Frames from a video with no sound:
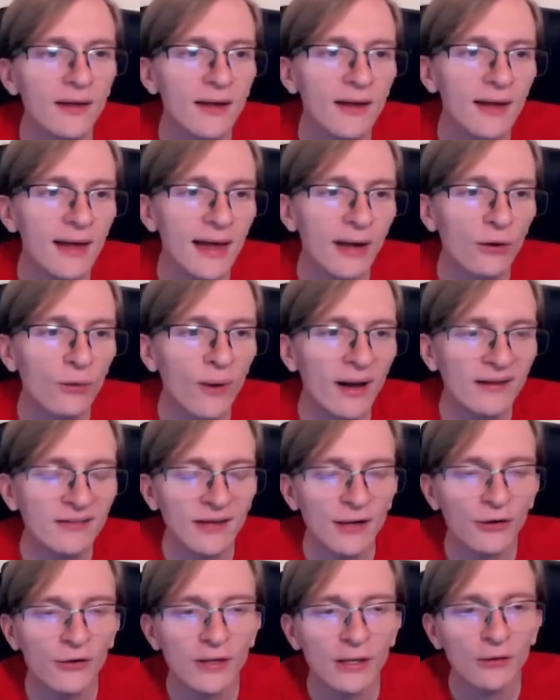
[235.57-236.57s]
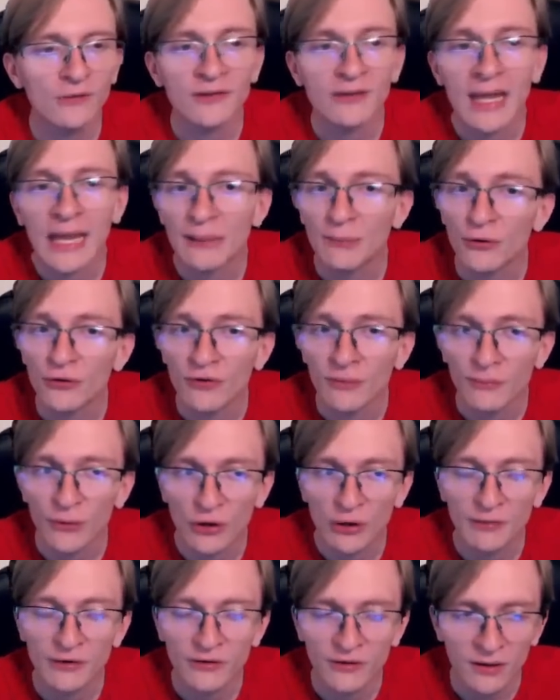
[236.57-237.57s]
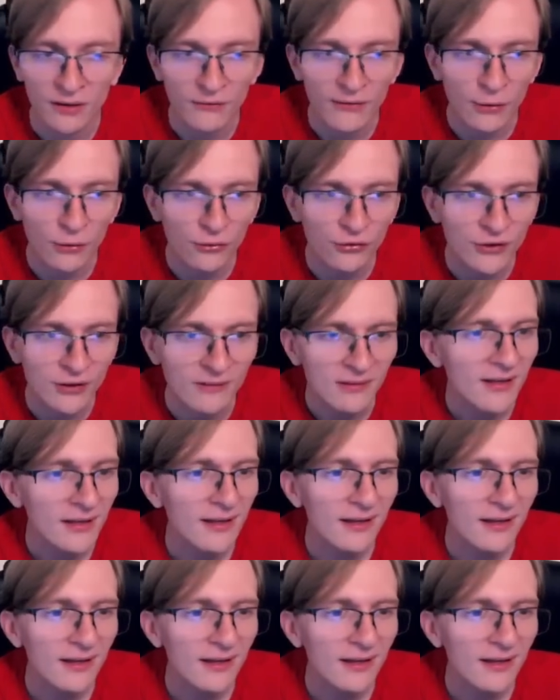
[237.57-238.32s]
And Quagsire here is able to build up a ton of energy.